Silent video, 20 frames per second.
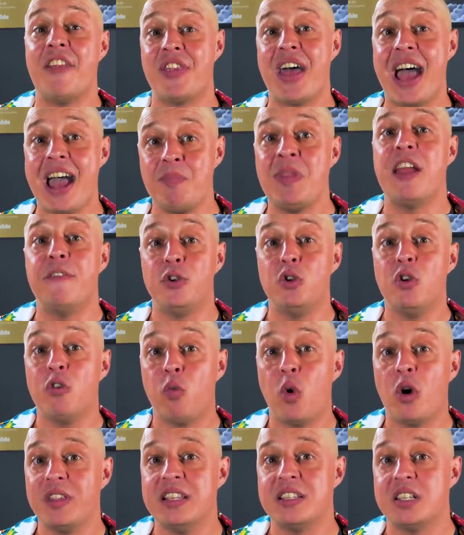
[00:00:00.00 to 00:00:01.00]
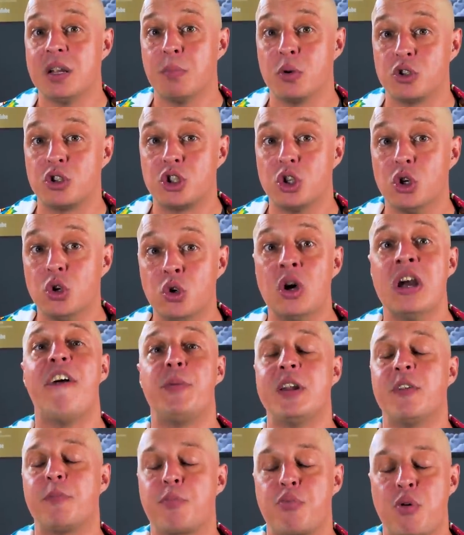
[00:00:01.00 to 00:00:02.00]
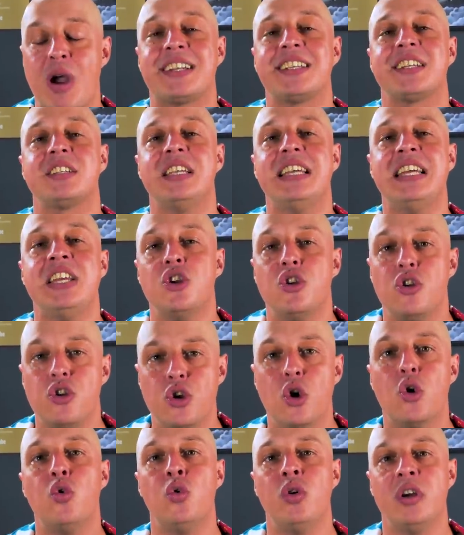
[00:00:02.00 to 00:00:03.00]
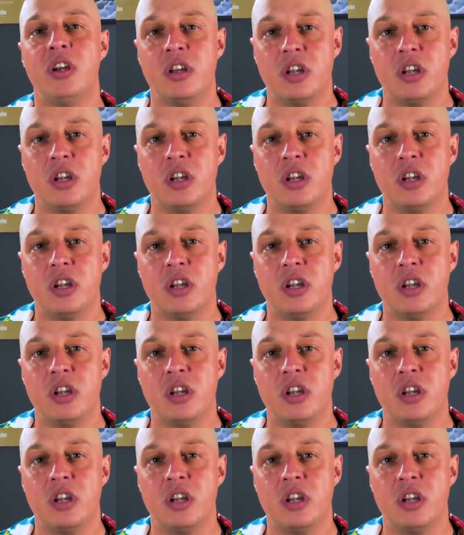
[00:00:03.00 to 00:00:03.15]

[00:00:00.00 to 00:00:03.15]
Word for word: And that, in view of what these numbers show, have been of practically no